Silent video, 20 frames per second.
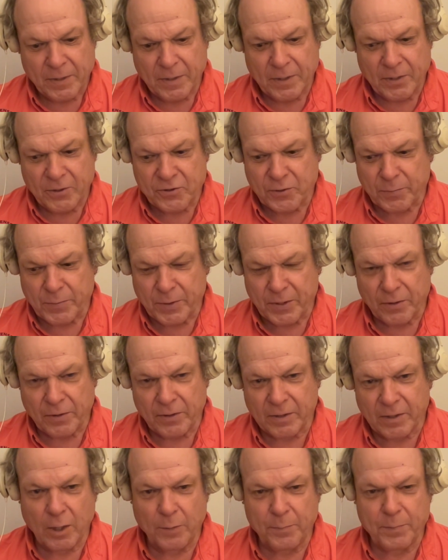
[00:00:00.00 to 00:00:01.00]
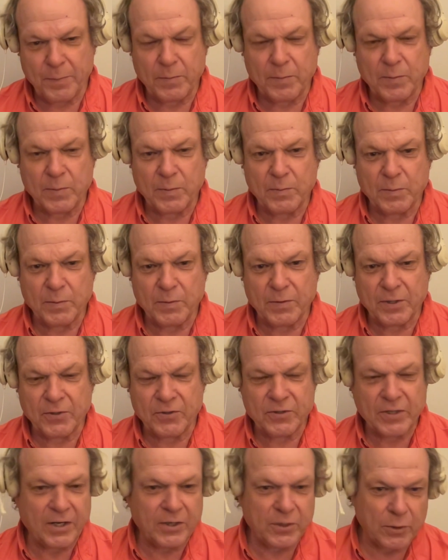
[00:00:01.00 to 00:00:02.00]
instrumental in helping me with
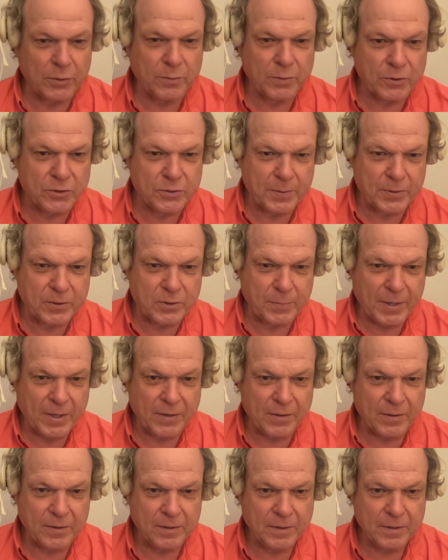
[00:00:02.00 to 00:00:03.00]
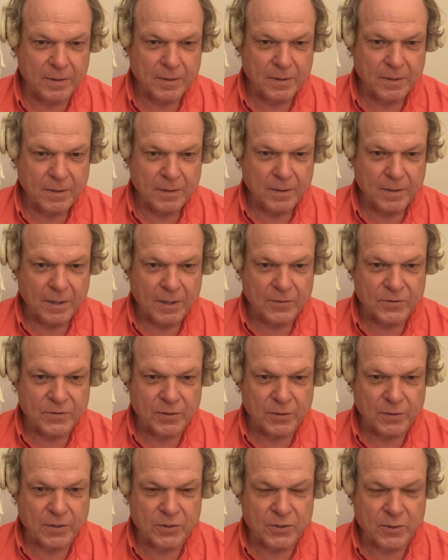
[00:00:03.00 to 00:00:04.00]
things that I don't know as much about. And
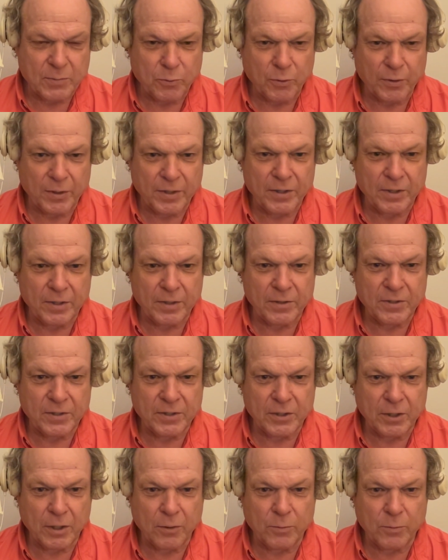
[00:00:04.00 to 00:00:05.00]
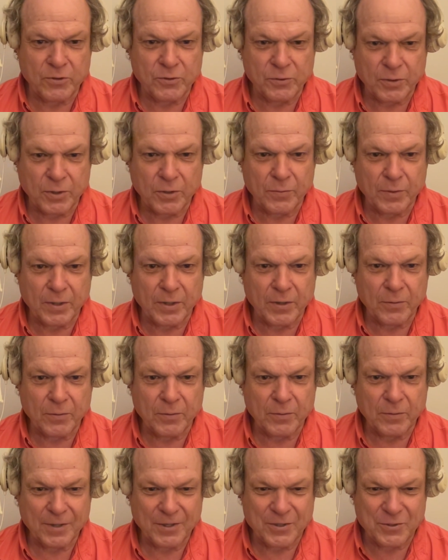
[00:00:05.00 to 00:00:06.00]
so that's important to know what you don't
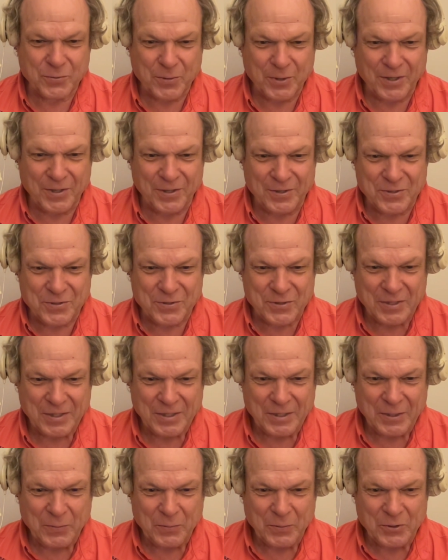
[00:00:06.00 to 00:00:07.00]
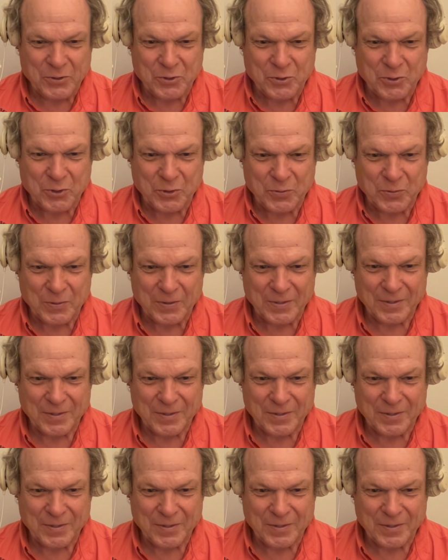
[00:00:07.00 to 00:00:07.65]
know as well as what you do.